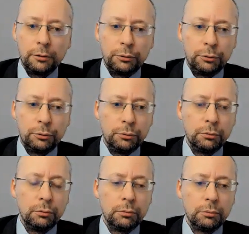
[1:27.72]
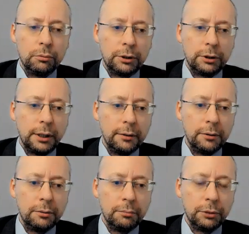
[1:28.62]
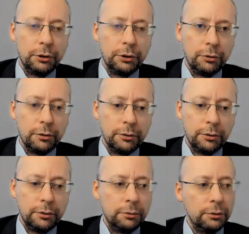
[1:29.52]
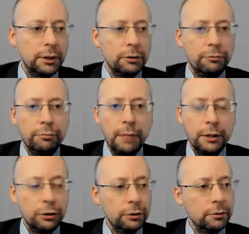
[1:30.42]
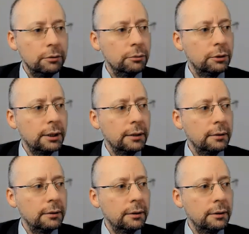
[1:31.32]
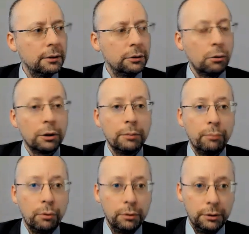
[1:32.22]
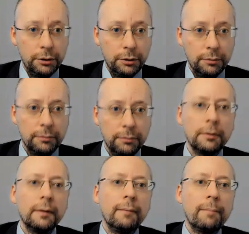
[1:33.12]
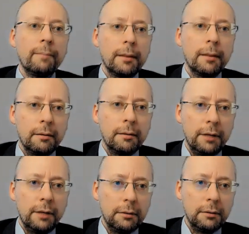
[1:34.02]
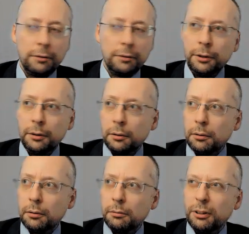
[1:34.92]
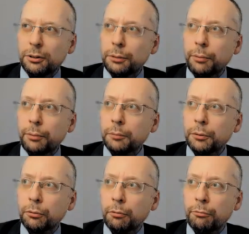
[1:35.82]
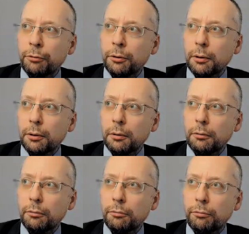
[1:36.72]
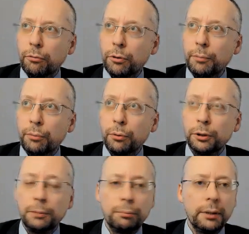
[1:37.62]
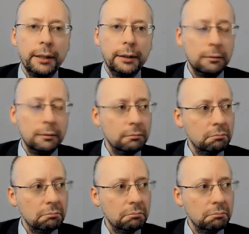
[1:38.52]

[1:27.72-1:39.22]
to send materials, to send information, to send talking points. Then this Department of Foreign Policy Planning,